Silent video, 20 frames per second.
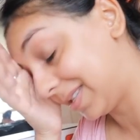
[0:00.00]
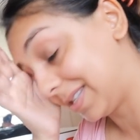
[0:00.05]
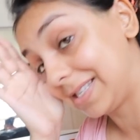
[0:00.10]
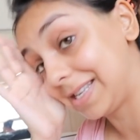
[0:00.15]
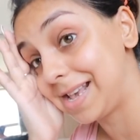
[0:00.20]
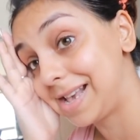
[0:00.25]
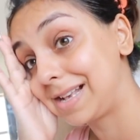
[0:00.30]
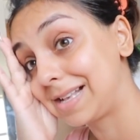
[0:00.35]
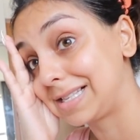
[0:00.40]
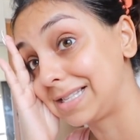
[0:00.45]

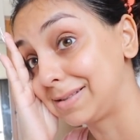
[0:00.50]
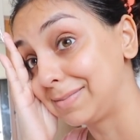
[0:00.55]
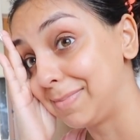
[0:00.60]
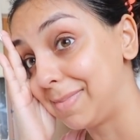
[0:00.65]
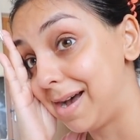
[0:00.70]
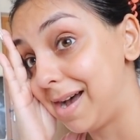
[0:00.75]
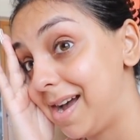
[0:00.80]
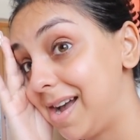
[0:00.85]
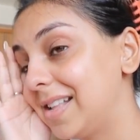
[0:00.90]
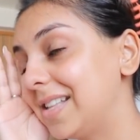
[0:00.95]
6
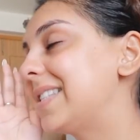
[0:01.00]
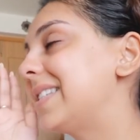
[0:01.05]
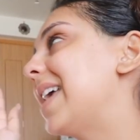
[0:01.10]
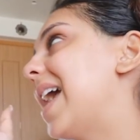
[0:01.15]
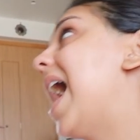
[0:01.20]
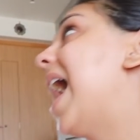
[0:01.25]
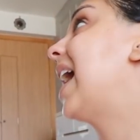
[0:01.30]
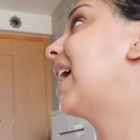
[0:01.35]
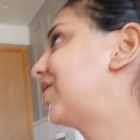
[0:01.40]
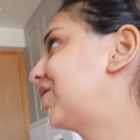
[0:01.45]
months.
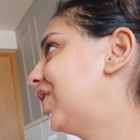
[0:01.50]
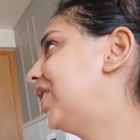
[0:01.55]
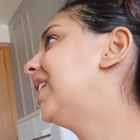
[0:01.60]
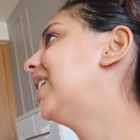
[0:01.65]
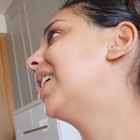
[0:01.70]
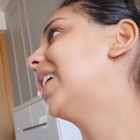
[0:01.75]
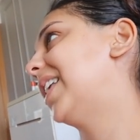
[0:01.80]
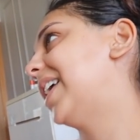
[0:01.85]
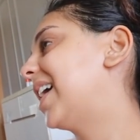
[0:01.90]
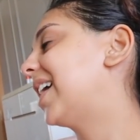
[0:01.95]
Yeah, actually,
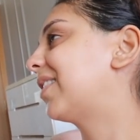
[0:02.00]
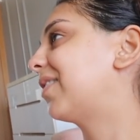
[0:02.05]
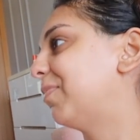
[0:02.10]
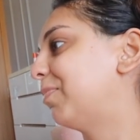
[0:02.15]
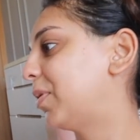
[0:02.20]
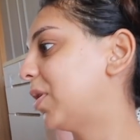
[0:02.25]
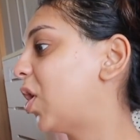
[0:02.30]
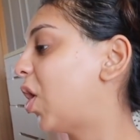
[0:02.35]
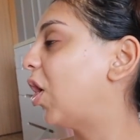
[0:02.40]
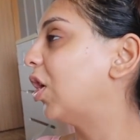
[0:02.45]
correct.
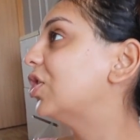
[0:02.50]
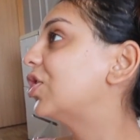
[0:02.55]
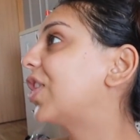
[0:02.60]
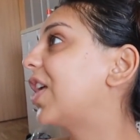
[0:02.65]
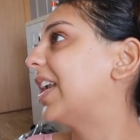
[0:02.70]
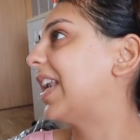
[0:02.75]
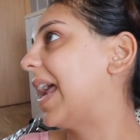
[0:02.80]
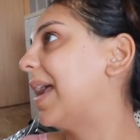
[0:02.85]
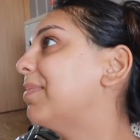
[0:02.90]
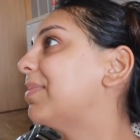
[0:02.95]
Launch
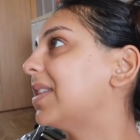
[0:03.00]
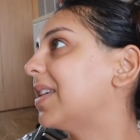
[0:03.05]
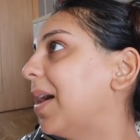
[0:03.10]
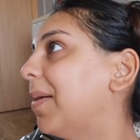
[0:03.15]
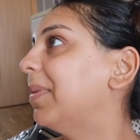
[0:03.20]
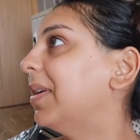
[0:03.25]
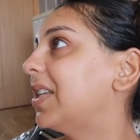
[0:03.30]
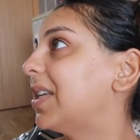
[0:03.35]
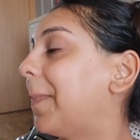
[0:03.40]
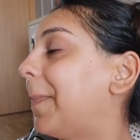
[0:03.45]
ke time se.
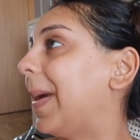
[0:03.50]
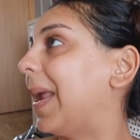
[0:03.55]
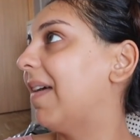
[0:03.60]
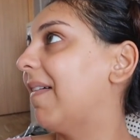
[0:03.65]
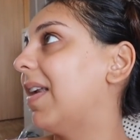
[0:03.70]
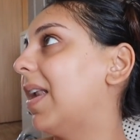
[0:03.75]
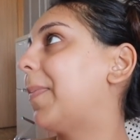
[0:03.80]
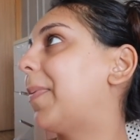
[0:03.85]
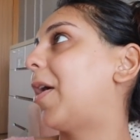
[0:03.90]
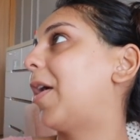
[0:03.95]
Humne jab pehla
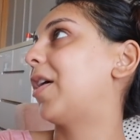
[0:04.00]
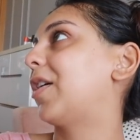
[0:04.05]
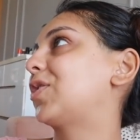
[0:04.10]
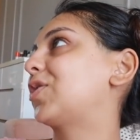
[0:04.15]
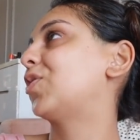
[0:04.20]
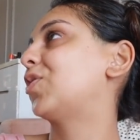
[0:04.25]
wala product